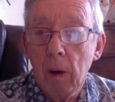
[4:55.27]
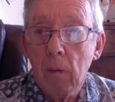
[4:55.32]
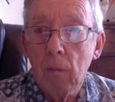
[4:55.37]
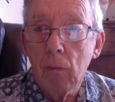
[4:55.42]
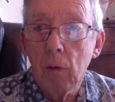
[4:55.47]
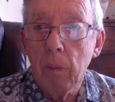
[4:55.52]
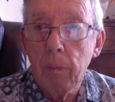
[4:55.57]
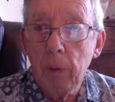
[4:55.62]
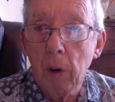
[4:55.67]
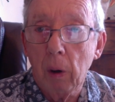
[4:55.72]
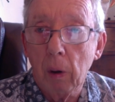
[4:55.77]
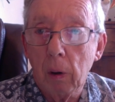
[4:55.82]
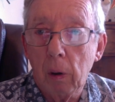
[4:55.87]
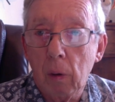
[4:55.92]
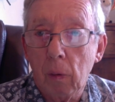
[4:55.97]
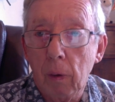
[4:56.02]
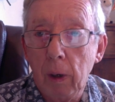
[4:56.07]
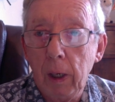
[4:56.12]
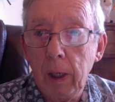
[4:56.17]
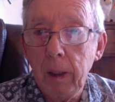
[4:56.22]
rubbed on
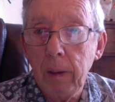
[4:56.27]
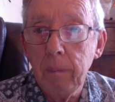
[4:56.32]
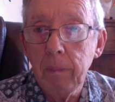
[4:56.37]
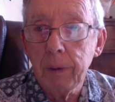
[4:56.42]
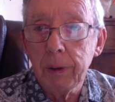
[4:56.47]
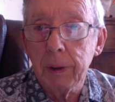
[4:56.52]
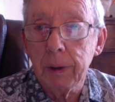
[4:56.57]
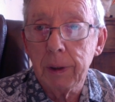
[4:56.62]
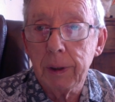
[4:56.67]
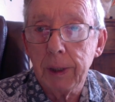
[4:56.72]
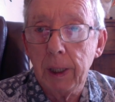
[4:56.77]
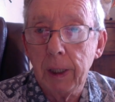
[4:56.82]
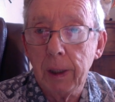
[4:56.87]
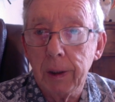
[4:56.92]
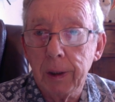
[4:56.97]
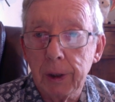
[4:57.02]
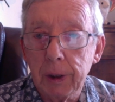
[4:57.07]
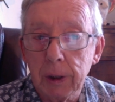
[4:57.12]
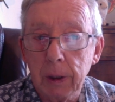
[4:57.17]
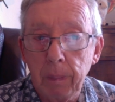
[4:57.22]
creams and
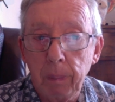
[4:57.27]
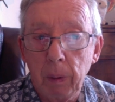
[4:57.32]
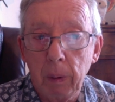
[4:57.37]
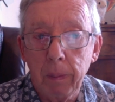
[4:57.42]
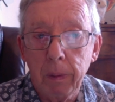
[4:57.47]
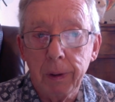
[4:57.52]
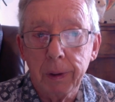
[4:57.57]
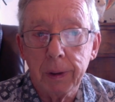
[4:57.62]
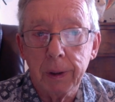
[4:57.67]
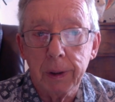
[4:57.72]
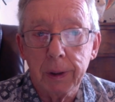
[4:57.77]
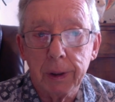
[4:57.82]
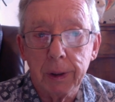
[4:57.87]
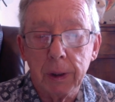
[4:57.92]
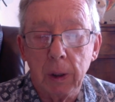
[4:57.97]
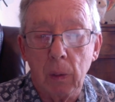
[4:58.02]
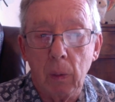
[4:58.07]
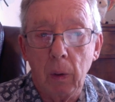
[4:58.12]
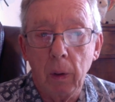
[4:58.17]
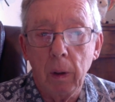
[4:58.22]
taken supplements and
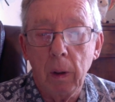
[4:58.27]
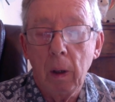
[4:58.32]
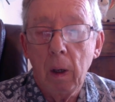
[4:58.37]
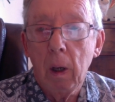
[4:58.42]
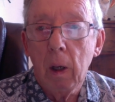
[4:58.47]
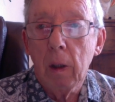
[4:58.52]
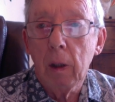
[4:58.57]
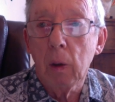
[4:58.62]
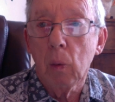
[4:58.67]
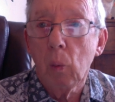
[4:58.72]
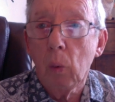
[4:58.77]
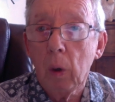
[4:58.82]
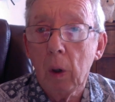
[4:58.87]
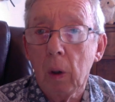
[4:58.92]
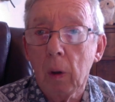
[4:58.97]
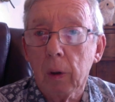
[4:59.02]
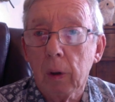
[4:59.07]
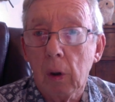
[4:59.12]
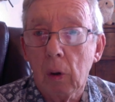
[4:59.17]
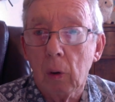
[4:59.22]
so on. The
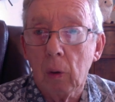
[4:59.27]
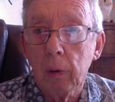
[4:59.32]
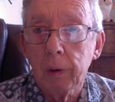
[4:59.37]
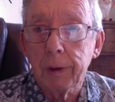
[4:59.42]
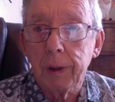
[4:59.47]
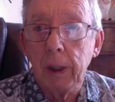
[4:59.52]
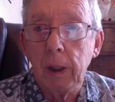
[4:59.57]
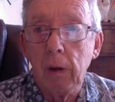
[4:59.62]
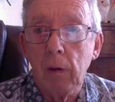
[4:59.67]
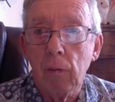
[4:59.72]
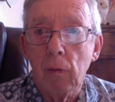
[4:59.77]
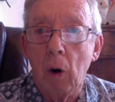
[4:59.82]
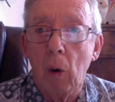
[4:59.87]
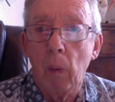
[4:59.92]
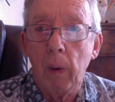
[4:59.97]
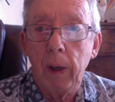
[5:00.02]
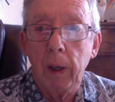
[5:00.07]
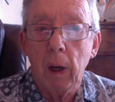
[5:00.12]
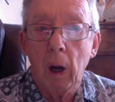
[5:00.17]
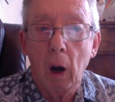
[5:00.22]
world calls it
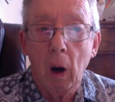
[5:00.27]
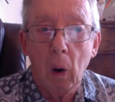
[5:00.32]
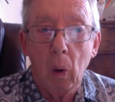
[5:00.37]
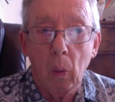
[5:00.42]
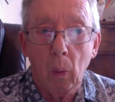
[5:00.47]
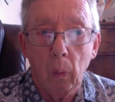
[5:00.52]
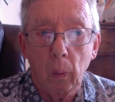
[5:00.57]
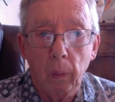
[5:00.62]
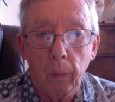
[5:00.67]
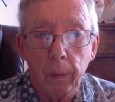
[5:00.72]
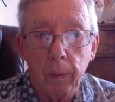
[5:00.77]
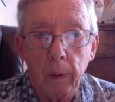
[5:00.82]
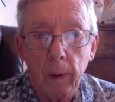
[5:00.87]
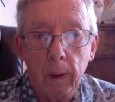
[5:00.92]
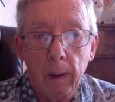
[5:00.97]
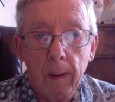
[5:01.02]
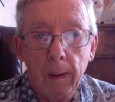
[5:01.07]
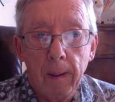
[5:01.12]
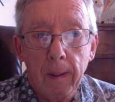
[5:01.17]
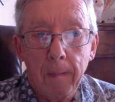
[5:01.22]
growing old.
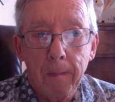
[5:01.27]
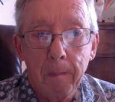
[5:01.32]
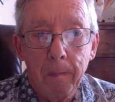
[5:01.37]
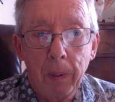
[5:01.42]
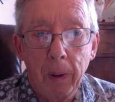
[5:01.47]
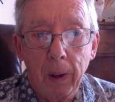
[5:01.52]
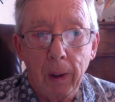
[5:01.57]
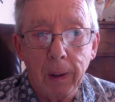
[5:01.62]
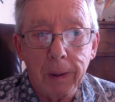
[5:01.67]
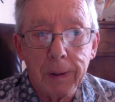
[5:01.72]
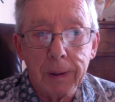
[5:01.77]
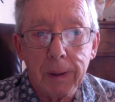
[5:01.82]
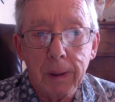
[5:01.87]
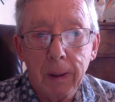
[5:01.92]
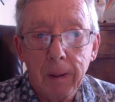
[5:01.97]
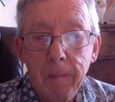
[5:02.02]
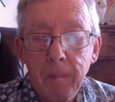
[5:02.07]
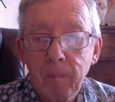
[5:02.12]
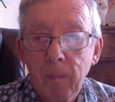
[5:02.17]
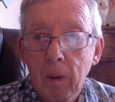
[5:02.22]
But
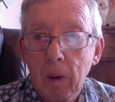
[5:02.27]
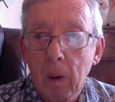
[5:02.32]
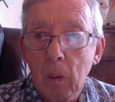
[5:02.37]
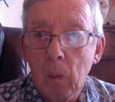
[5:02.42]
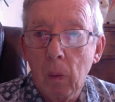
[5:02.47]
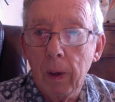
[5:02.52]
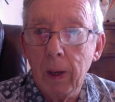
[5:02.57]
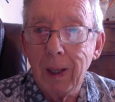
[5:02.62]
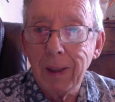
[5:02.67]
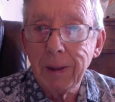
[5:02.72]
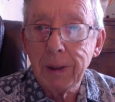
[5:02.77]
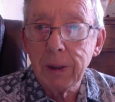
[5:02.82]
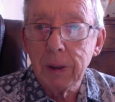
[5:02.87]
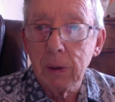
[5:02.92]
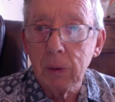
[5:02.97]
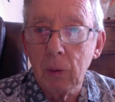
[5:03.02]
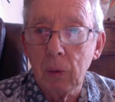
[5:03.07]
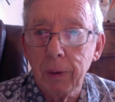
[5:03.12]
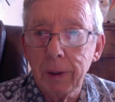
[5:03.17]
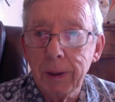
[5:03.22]
When I
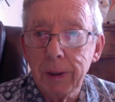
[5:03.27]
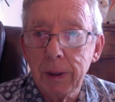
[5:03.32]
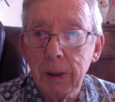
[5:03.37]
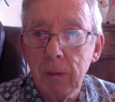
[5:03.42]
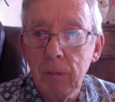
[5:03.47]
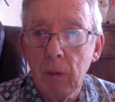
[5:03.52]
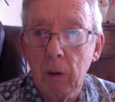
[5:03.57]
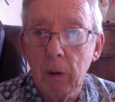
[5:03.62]
saw this in